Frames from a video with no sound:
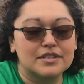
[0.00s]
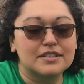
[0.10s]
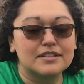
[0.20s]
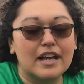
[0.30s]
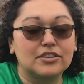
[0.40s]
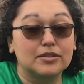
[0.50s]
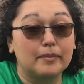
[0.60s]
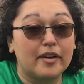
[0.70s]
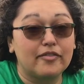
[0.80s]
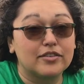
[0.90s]
This is actually
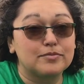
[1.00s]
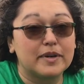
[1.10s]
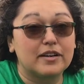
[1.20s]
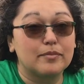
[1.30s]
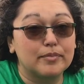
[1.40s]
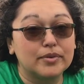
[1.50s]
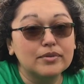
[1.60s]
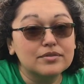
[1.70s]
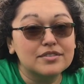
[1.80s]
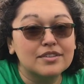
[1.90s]
my first pair of
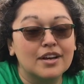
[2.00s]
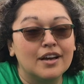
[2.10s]
boots.